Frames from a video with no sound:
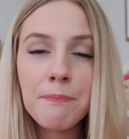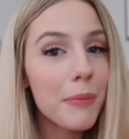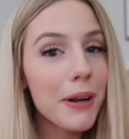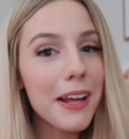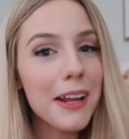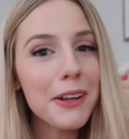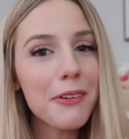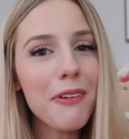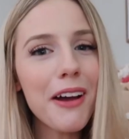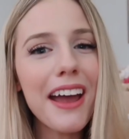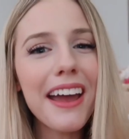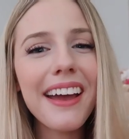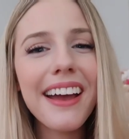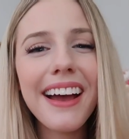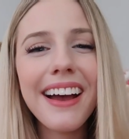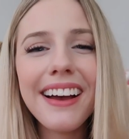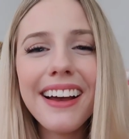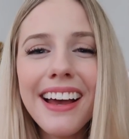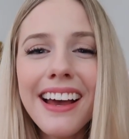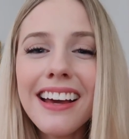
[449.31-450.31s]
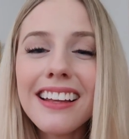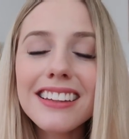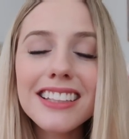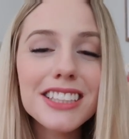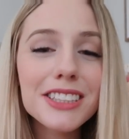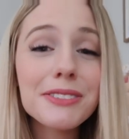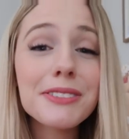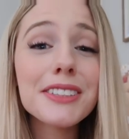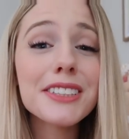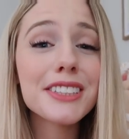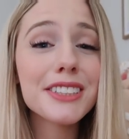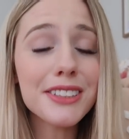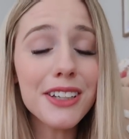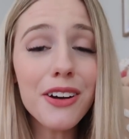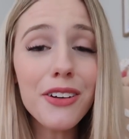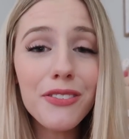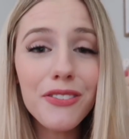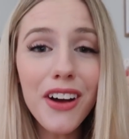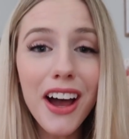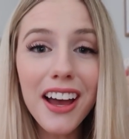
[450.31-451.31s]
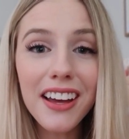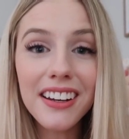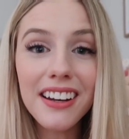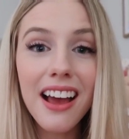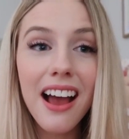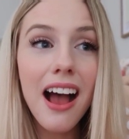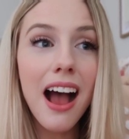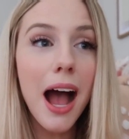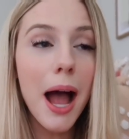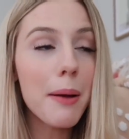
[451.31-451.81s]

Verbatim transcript: But anyway, this was so fun.